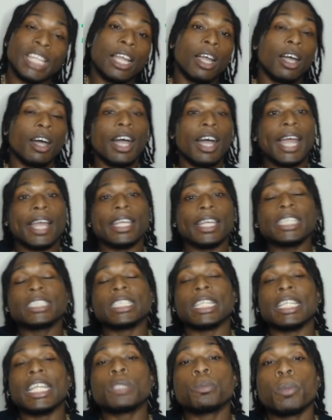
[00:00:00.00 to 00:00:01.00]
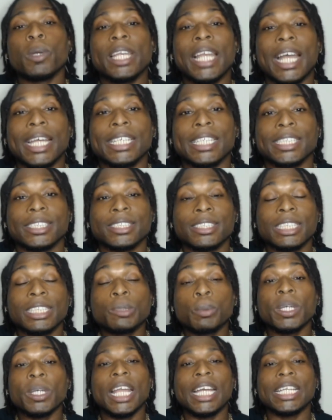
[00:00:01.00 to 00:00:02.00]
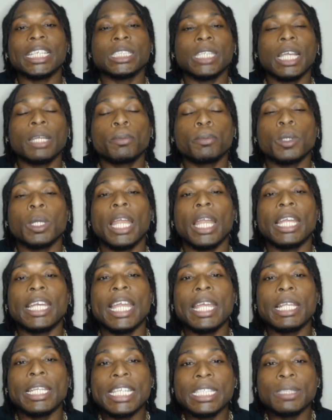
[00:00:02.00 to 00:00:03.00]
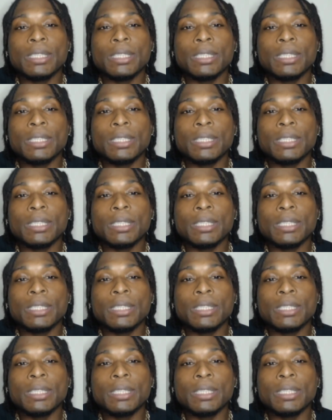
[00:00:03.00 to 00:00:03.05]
All right, let's put it like this. Let's